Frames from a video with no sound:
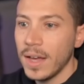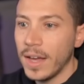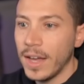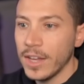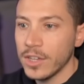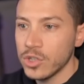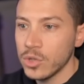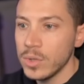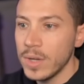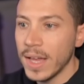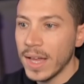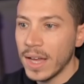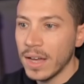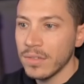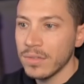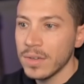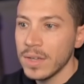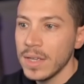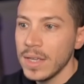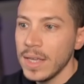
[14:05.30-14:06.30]
I should
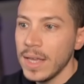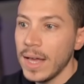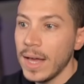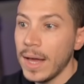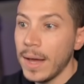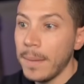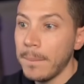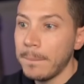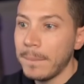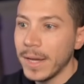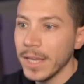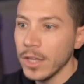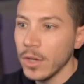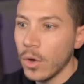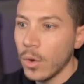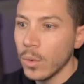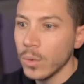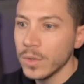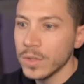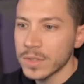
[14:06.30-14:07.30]
have my
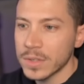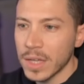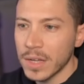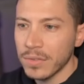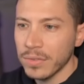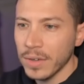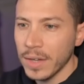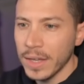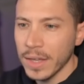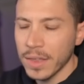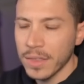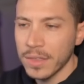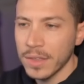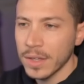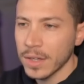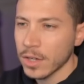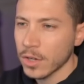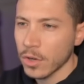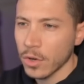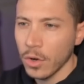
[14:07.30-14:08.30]
own stuff like
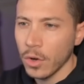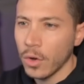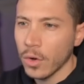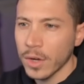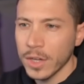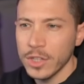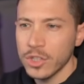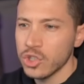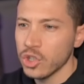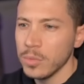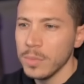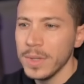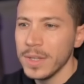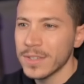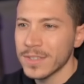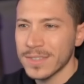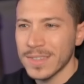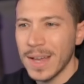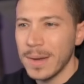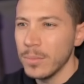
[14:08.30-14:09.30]
the clock. It should be
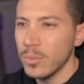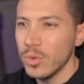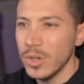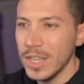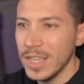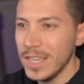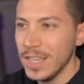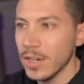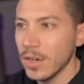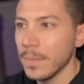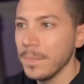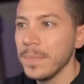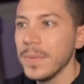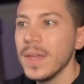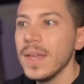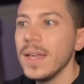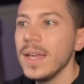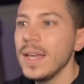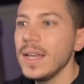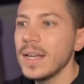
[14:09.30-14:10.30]
somewhere here.
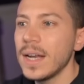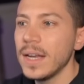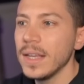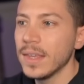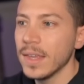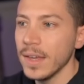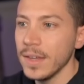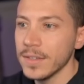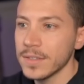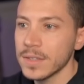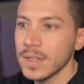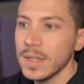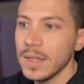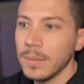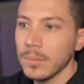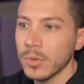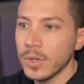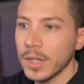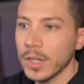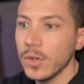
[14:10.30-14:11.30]
In any case,
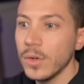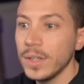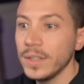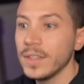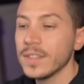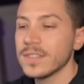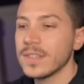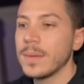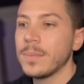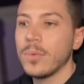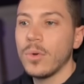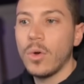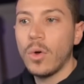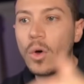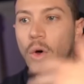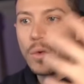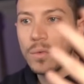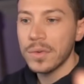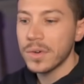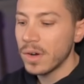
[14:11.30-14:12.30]
I'm going to go ahead and step
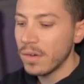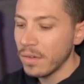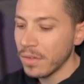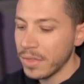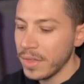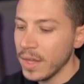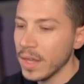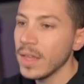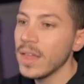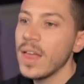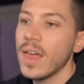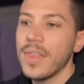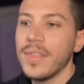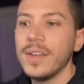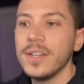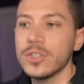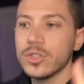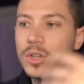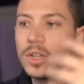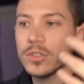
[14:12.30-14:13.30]
over everything. Then
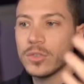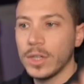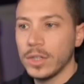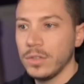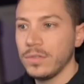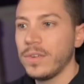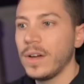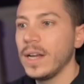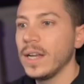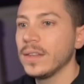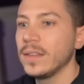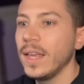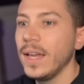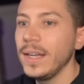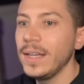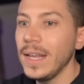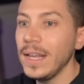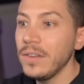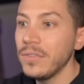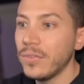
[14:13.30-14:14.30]
it's going to try to
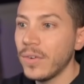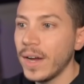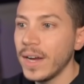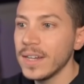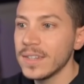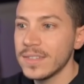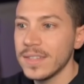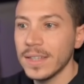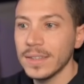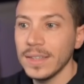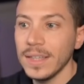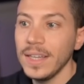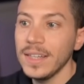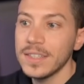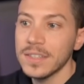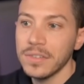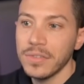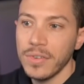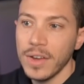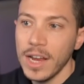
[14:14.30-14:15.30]
validate. It finds that it's
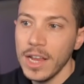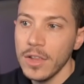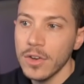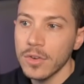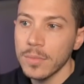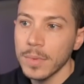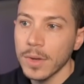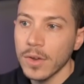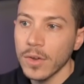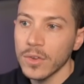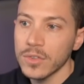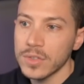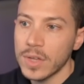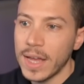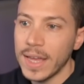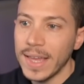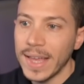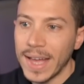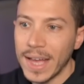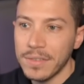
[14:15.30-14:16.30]
a failure because
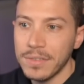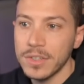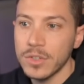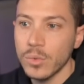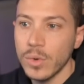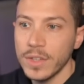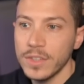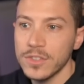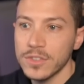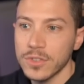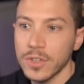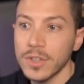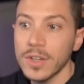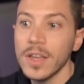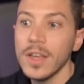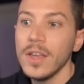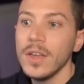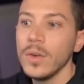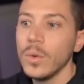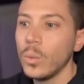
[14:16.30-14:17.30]
I haven't registered
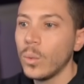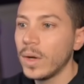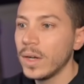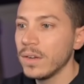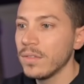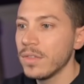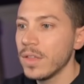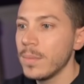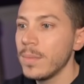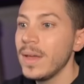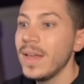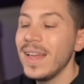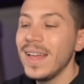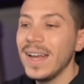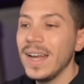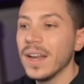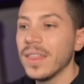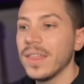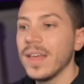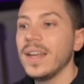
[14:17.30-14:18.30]
one of them,
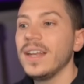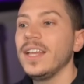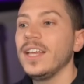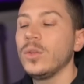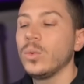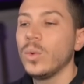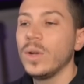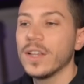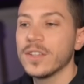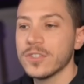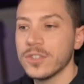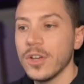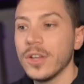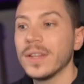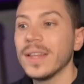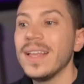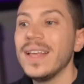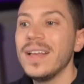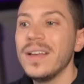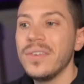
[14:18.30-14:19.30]
and then it will assert
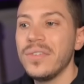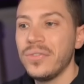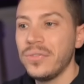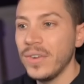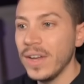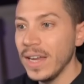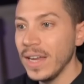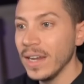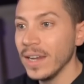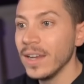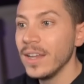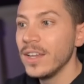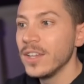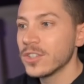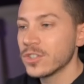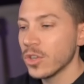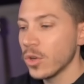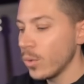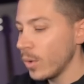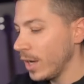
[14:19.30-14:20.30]
fail.
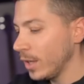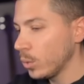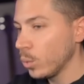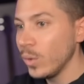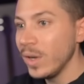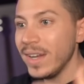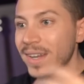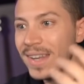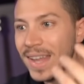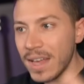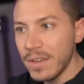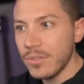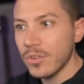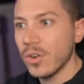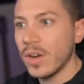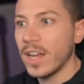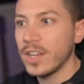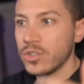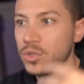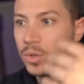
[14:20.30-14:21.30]
So it will never,
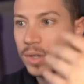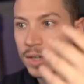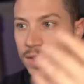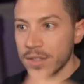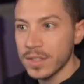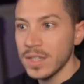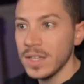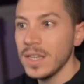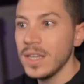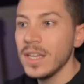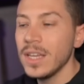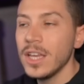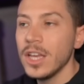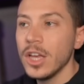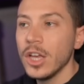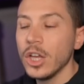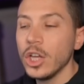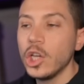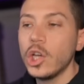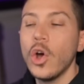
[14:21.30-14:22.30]
as you can see,
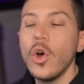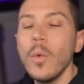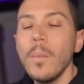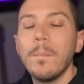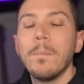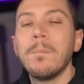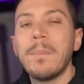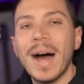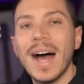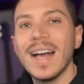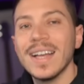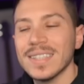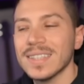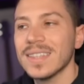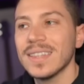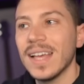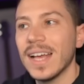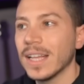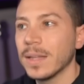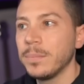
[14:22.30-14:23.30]
go past
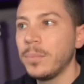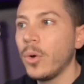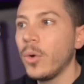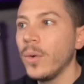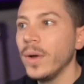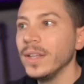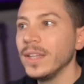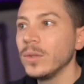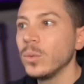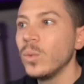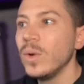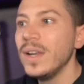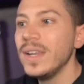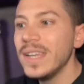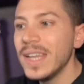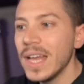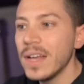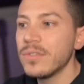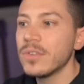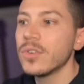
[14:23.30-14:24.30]
that point. It will
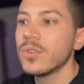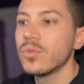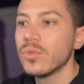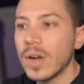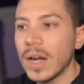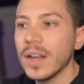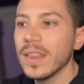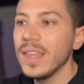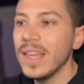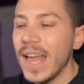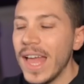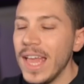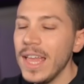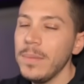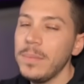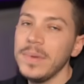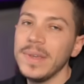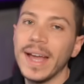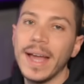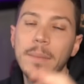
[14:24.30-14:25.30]
never run the
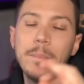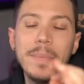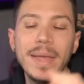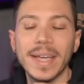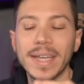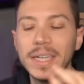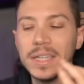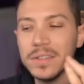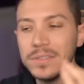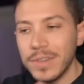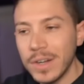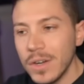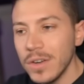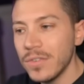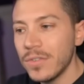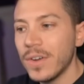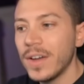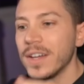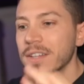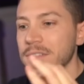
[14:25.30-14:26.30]
API, making it very
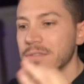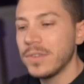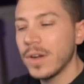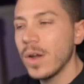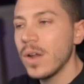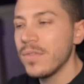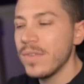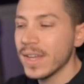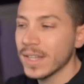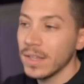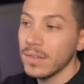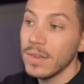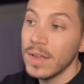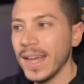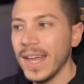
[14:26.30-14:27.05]
fast, very effective.